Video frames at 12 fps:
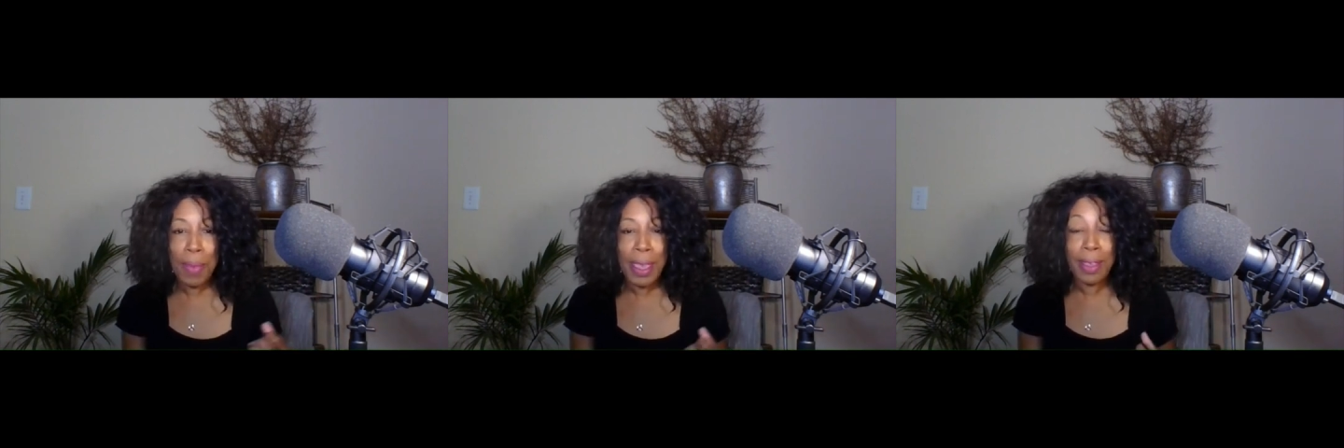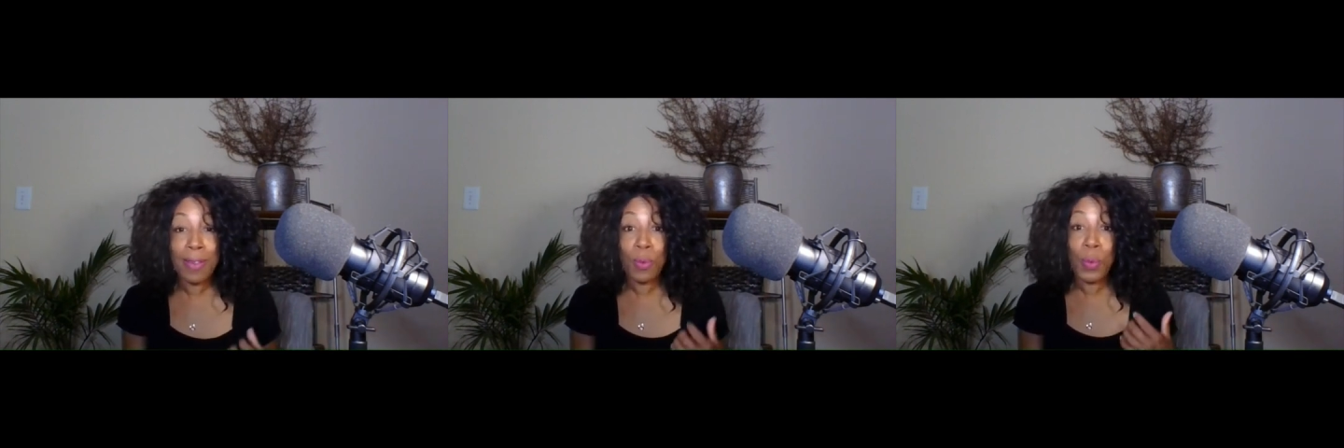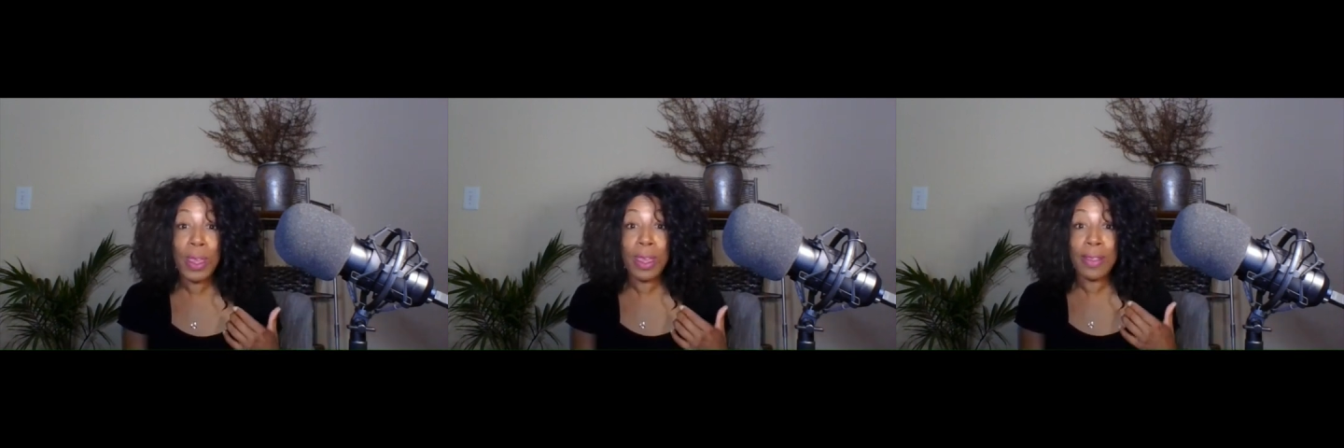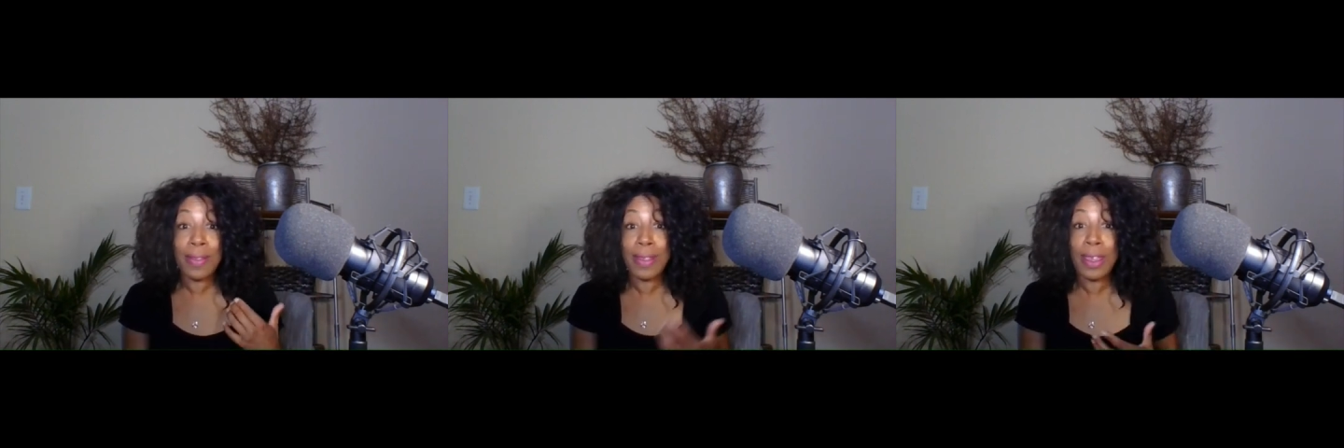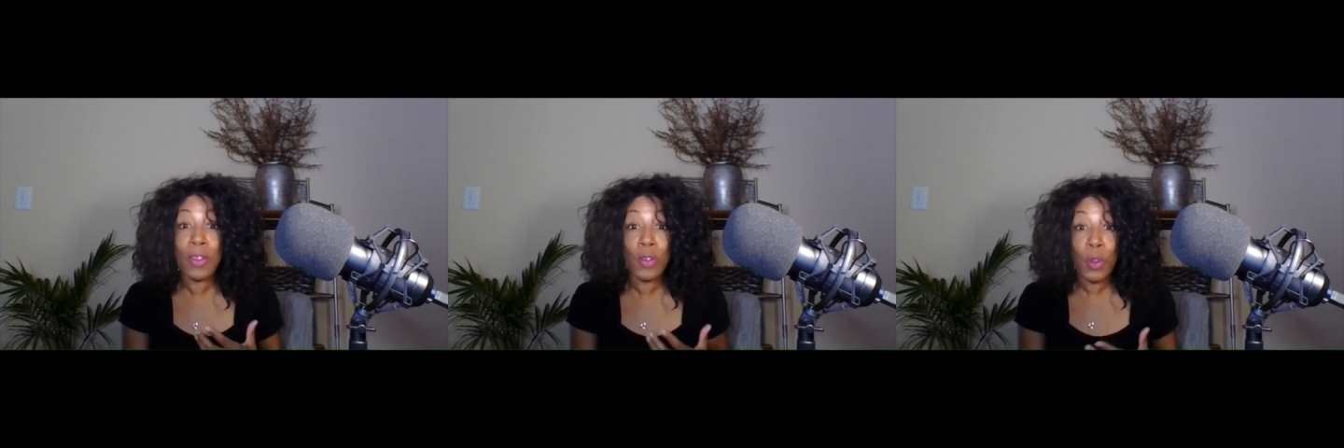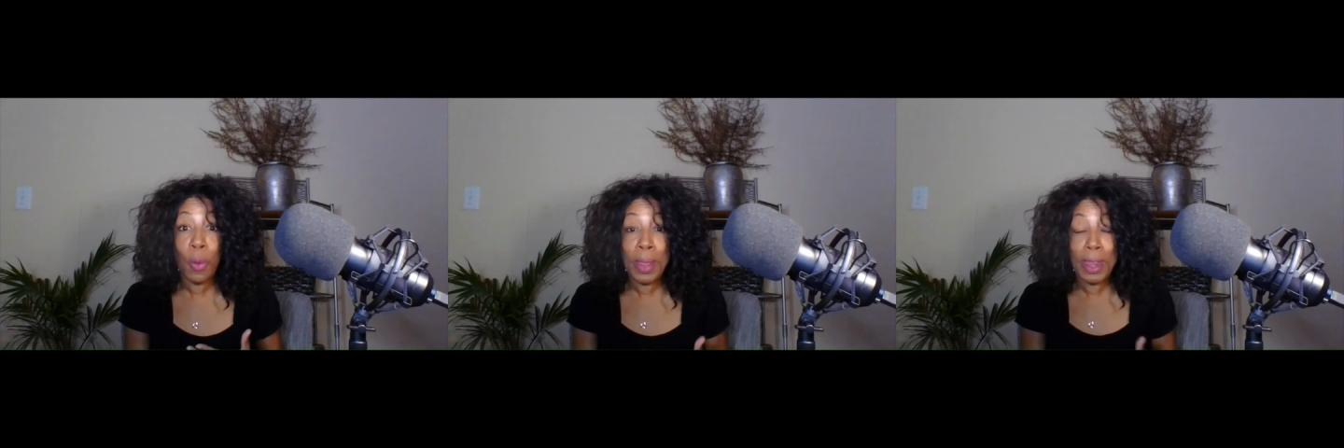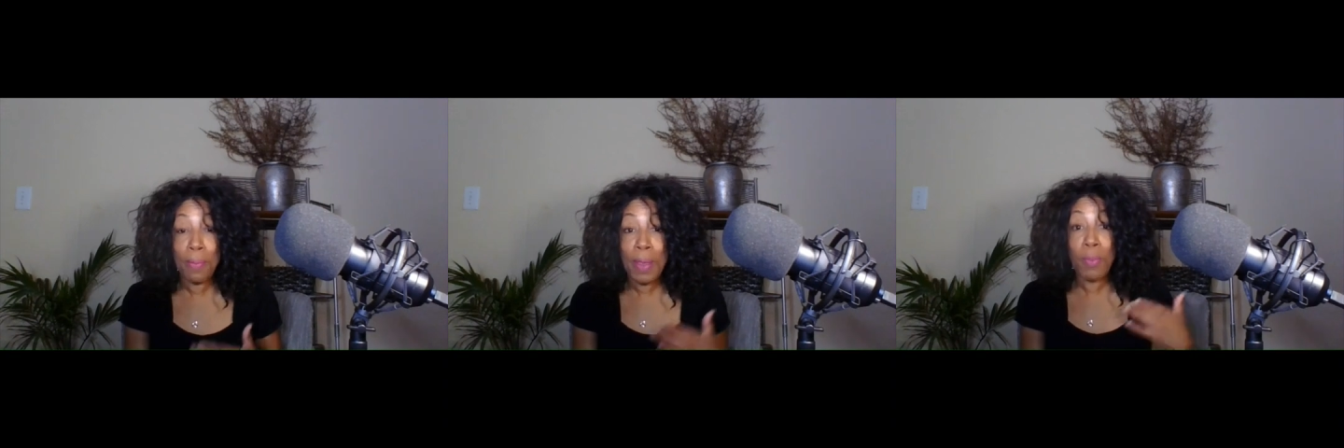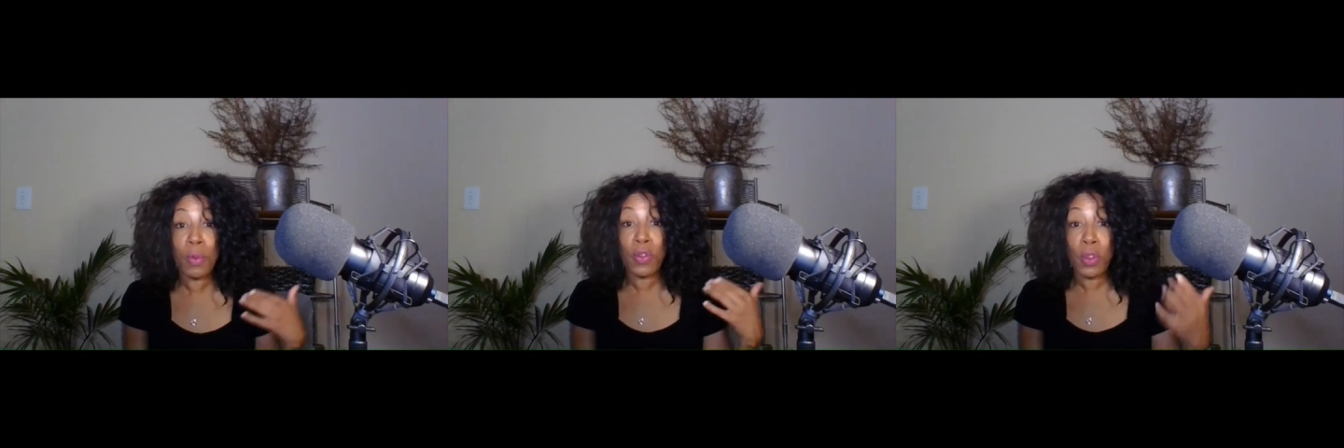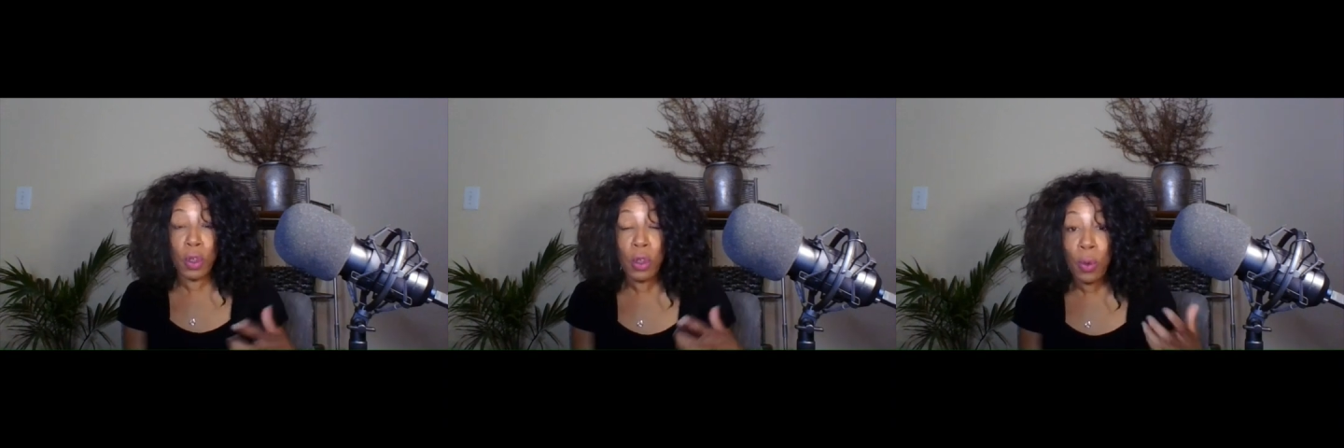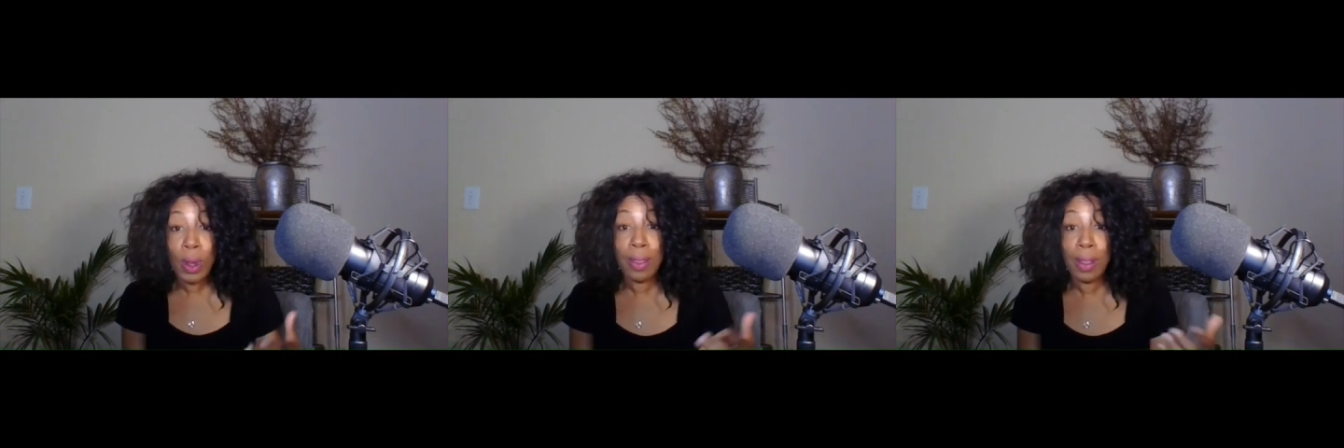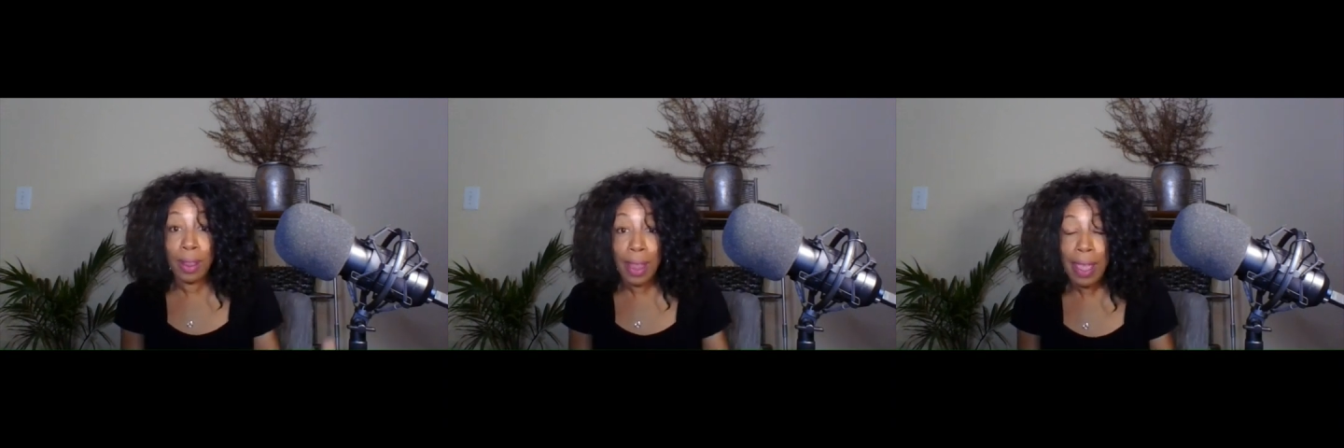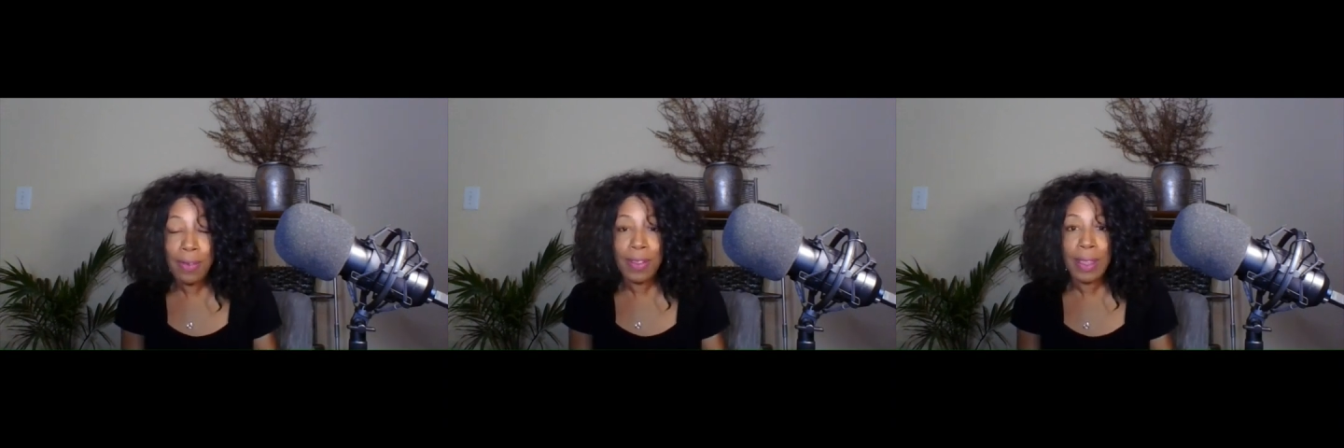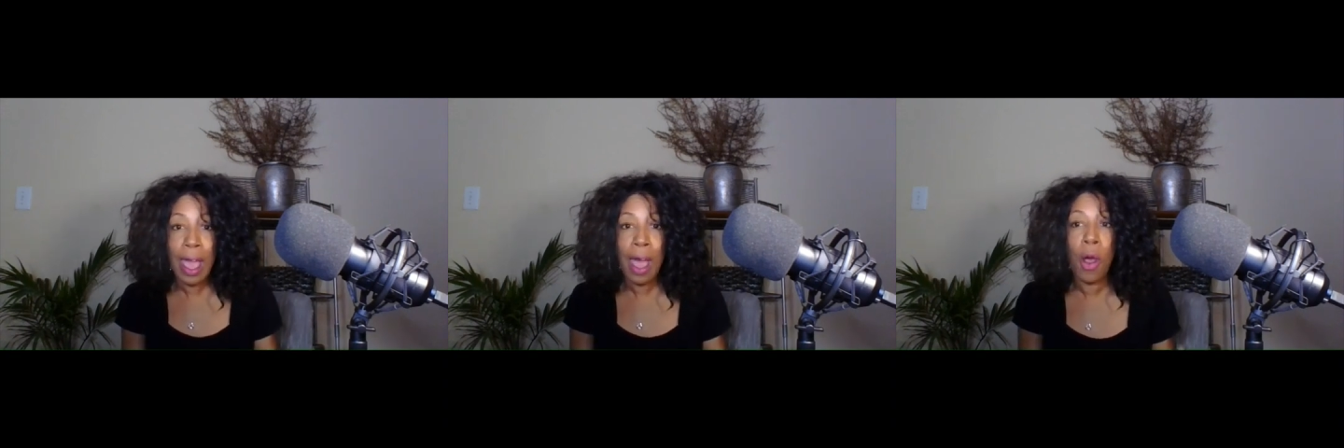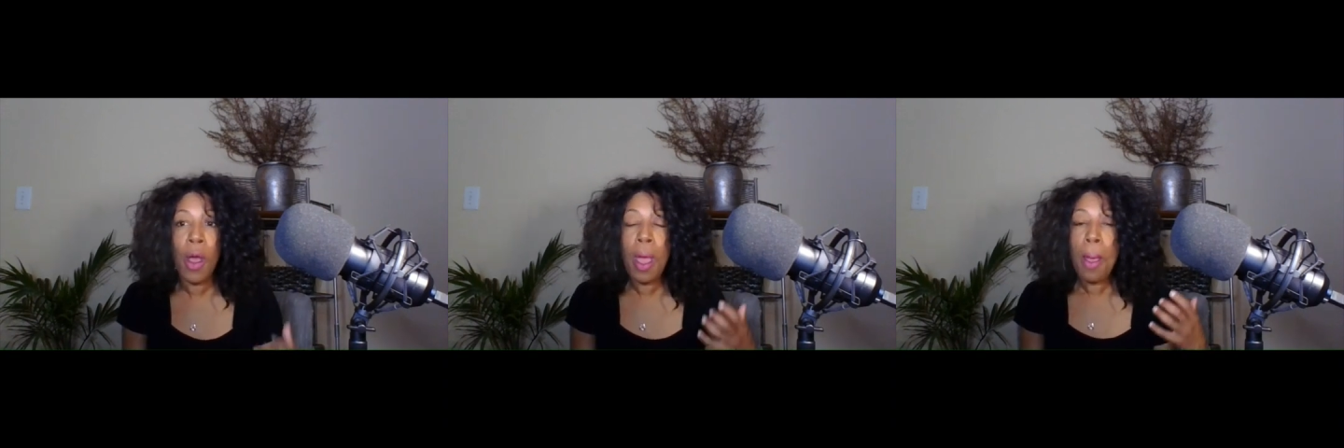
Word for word: Because we see so many people securing the lifestyle,